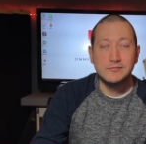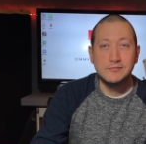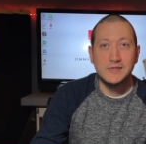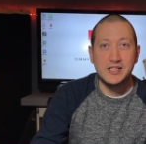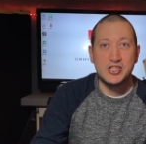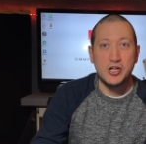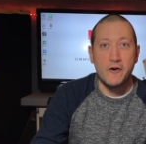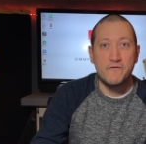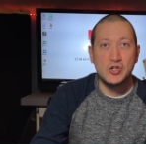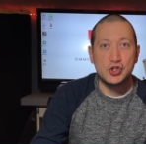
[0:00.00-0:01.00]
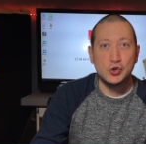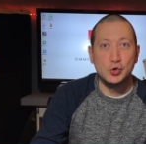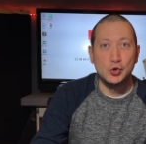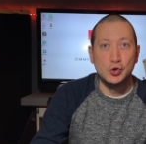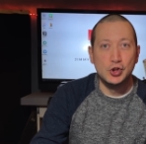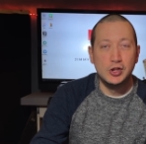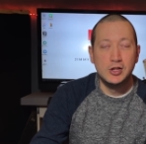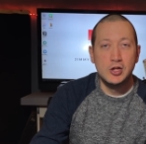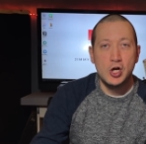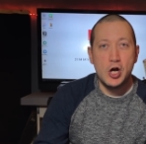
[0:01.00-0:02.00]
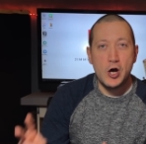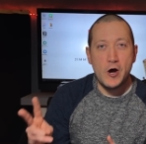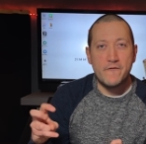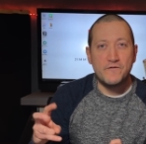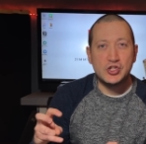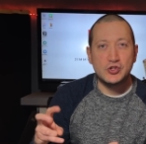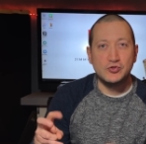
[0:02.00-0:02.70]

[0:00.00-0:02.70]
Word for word: That's the official, official